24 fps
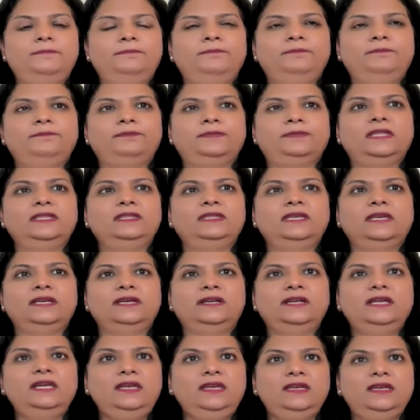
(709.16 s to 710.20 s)
in
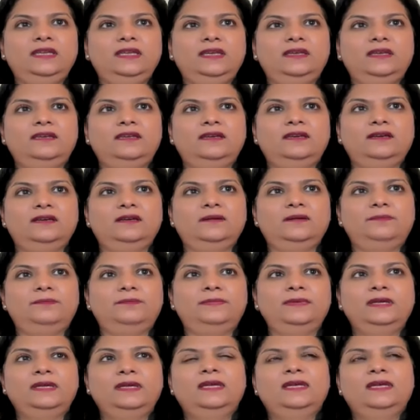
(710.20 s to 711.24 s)
theory, in
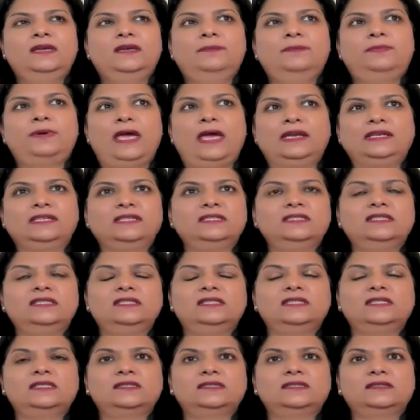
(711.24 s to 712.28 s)
practice,
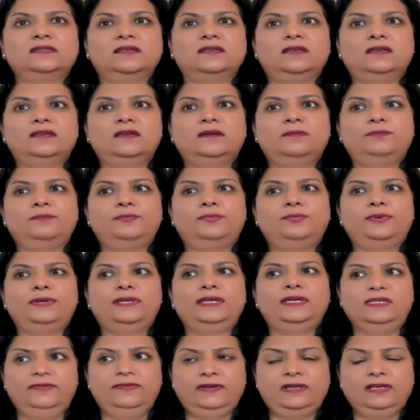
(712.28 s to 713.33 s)
it's pretty
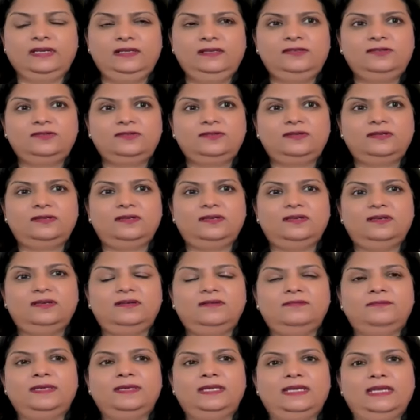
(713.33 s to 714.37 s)
difficult,
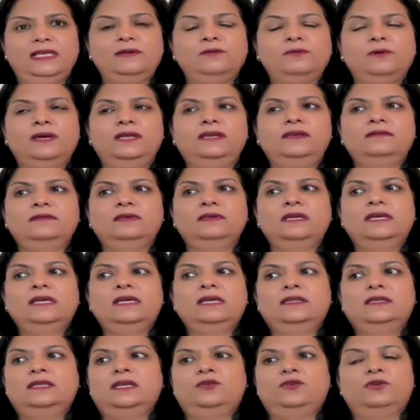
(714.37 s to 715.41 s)
an L1.
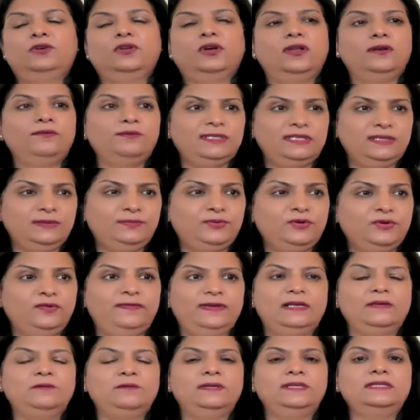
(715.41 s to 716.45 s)
They don't always approve
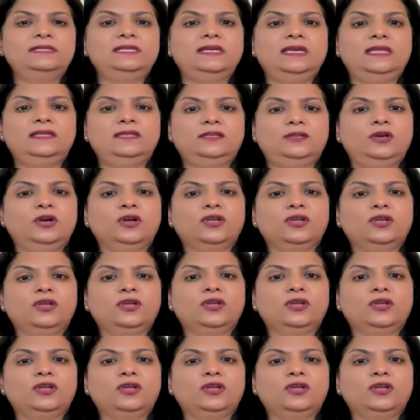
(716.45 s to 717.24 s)
L1s, and the document